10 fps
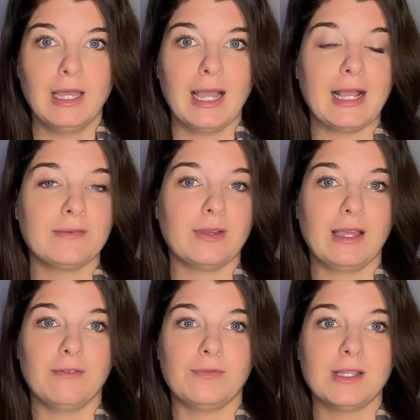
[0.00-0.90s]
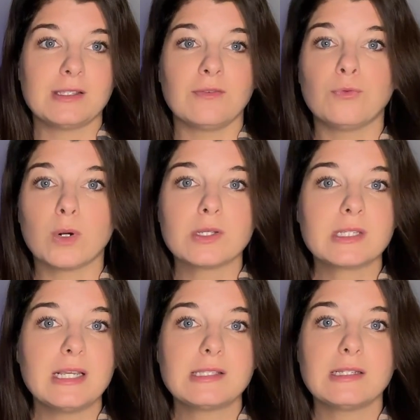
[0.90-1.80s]
If worst
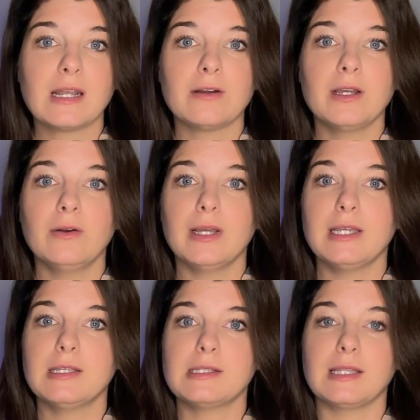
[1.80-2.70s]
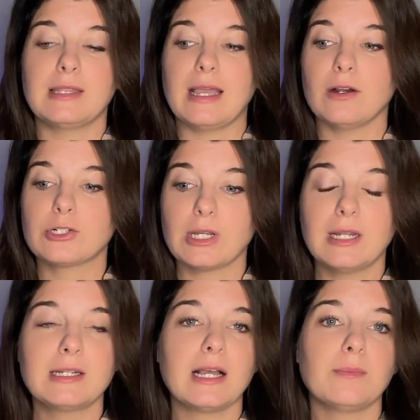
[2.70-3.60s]
case scenario is that they are
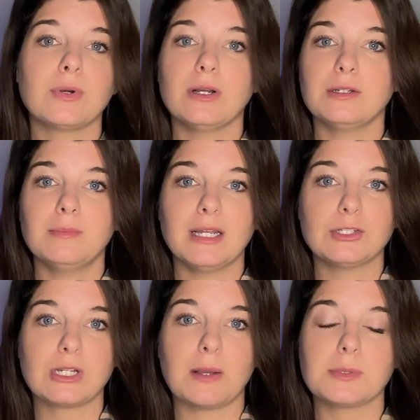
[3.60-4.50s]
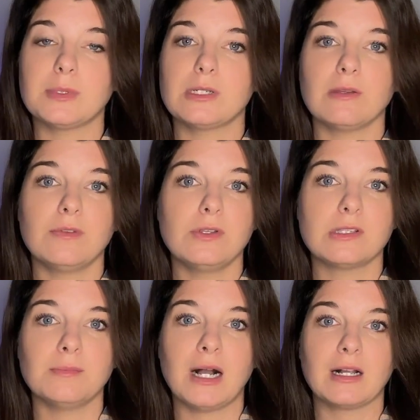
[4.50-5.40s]
shutting down print-on-demand shops because of the use
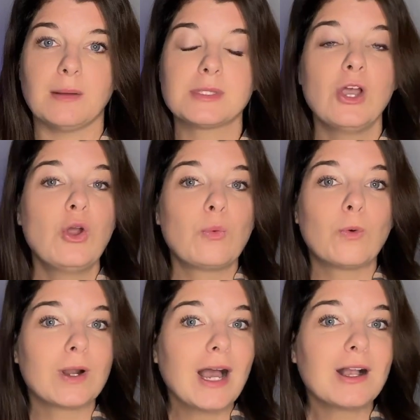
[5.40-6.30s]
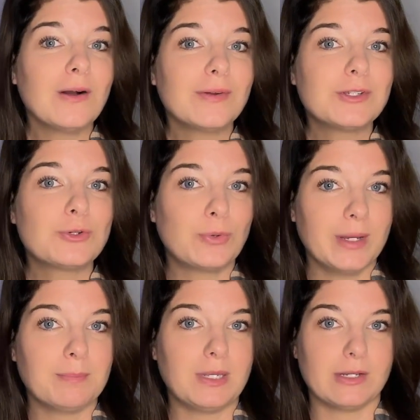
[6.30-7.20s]
of mockups, we're not going to
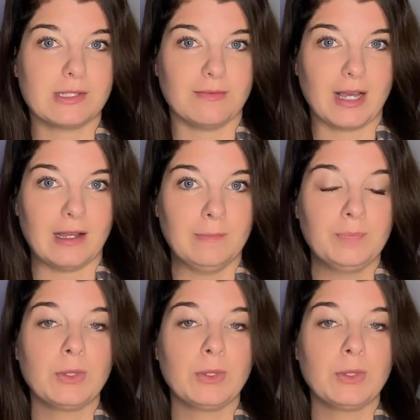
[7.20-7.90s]
quit because of that.